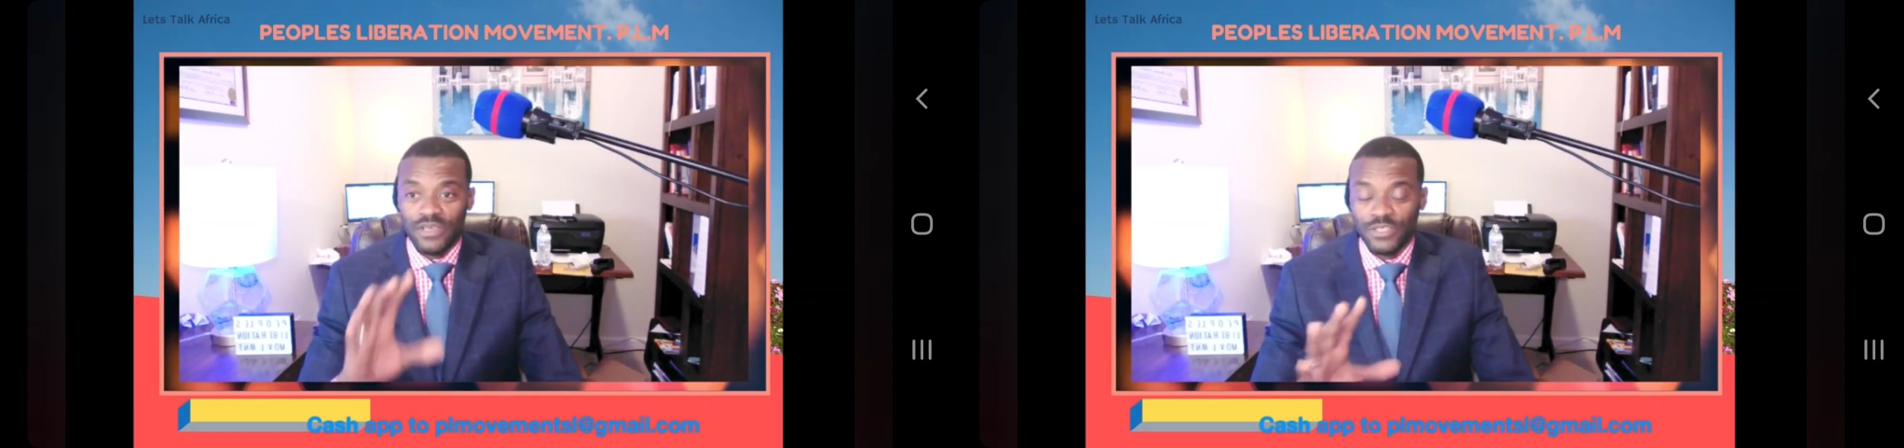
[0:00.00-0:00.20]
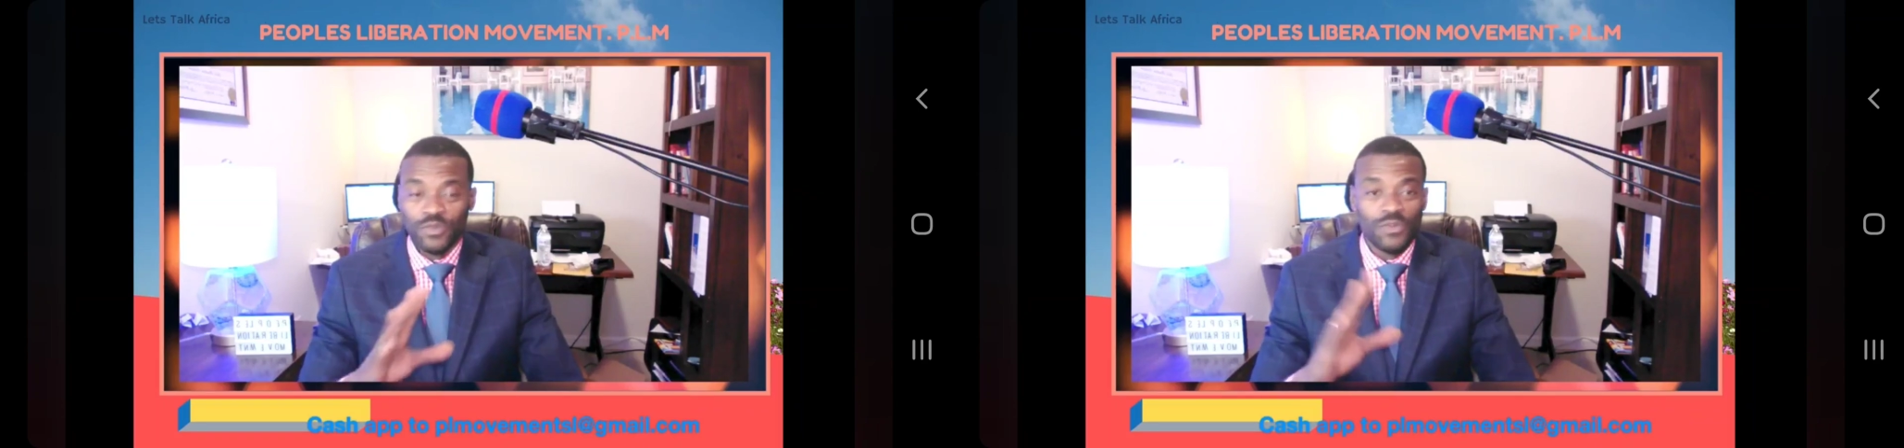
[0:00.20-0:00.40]

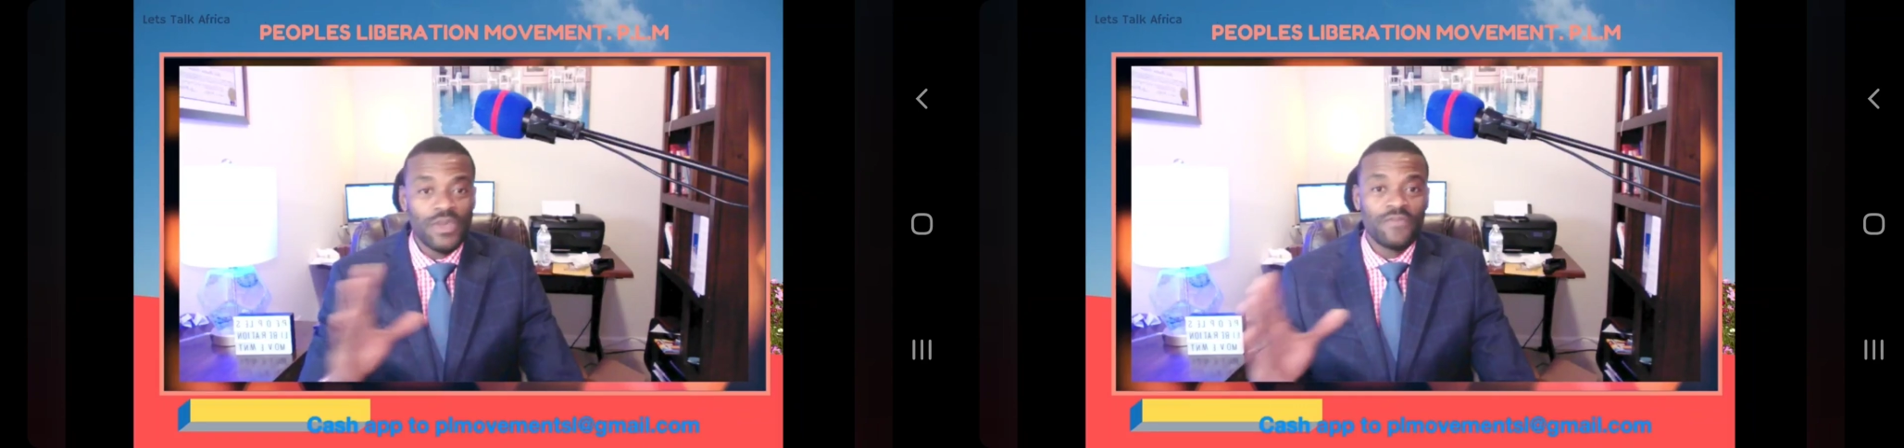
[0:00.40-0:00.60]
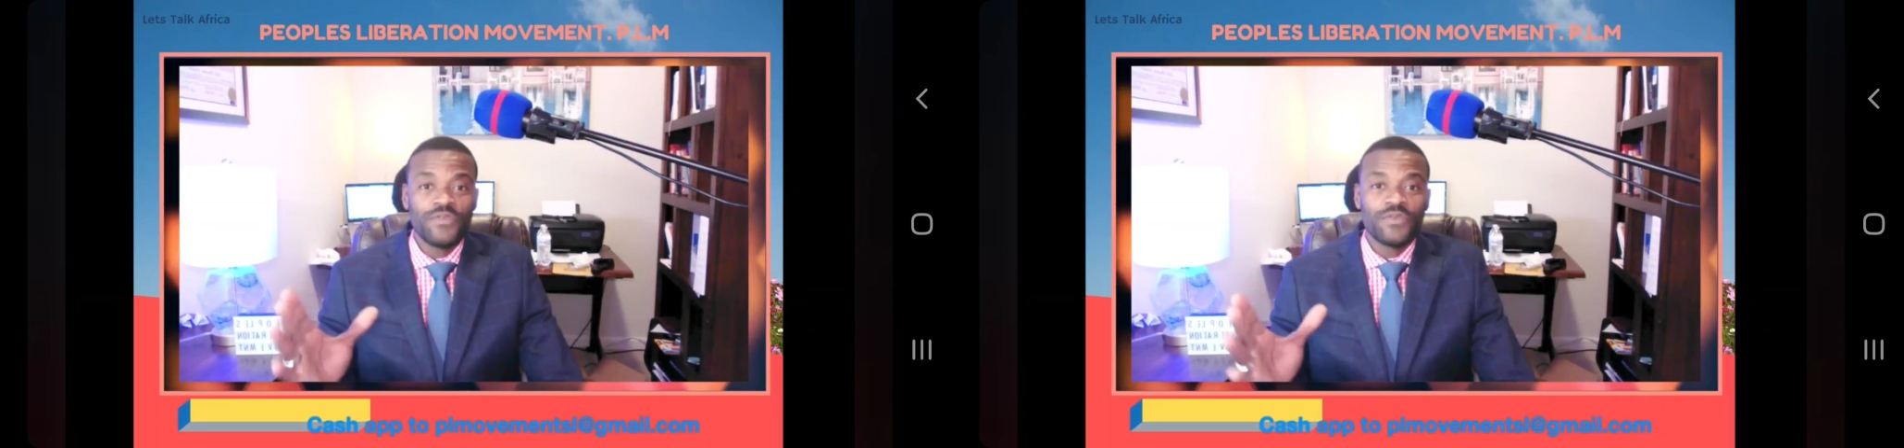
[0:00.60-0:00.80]
just want to make
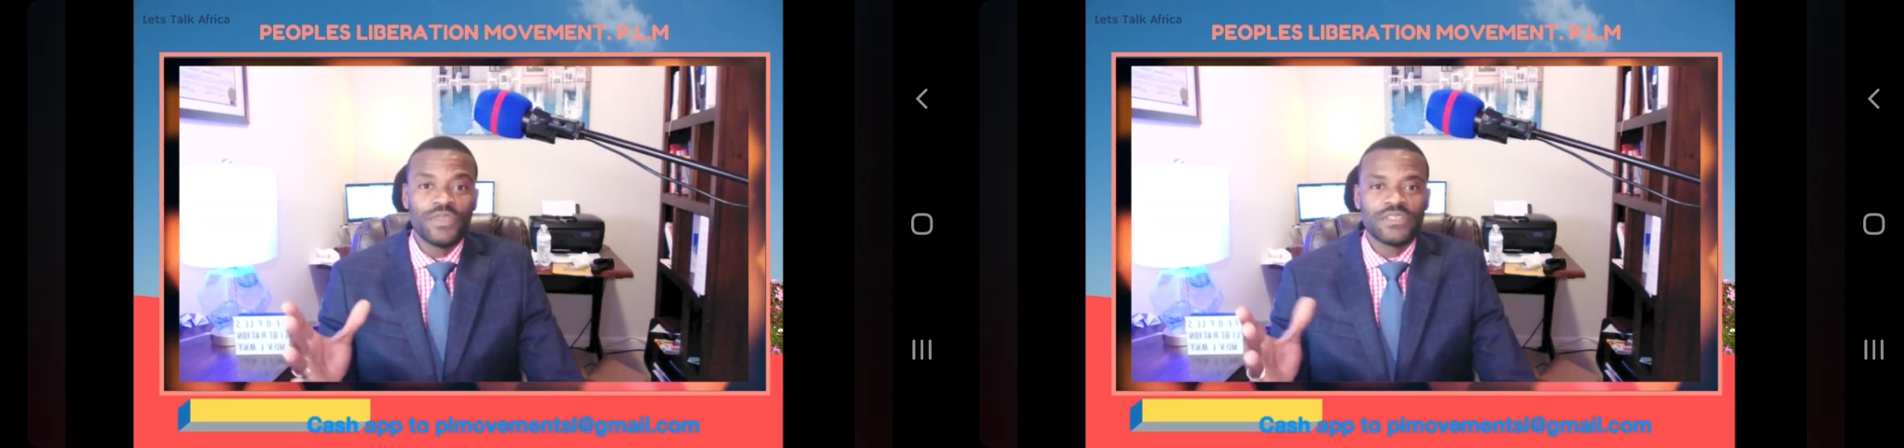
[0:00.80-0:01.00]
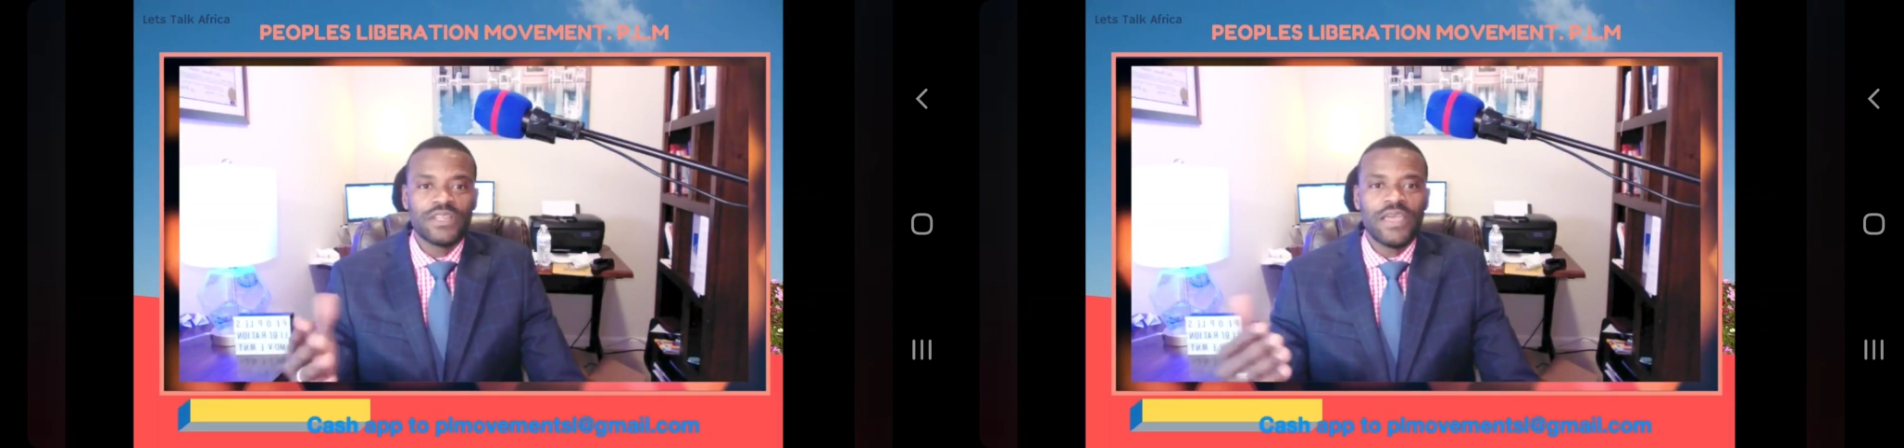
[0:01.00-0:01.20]
a few things
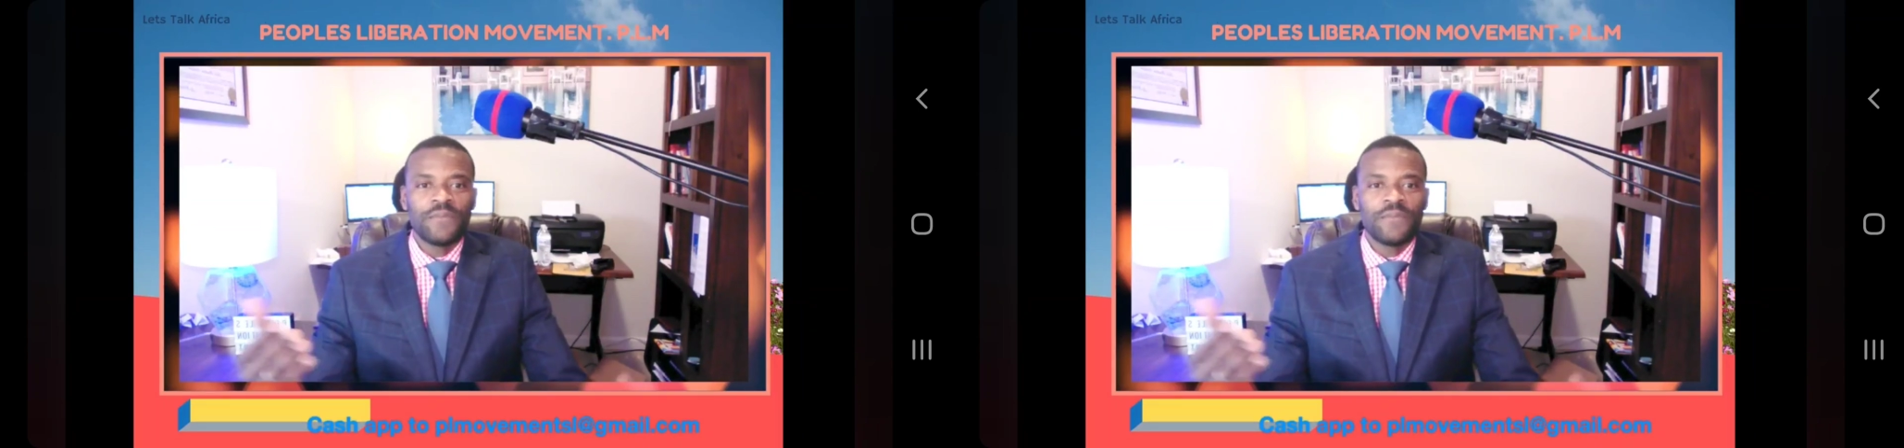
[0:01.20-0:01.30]
clear.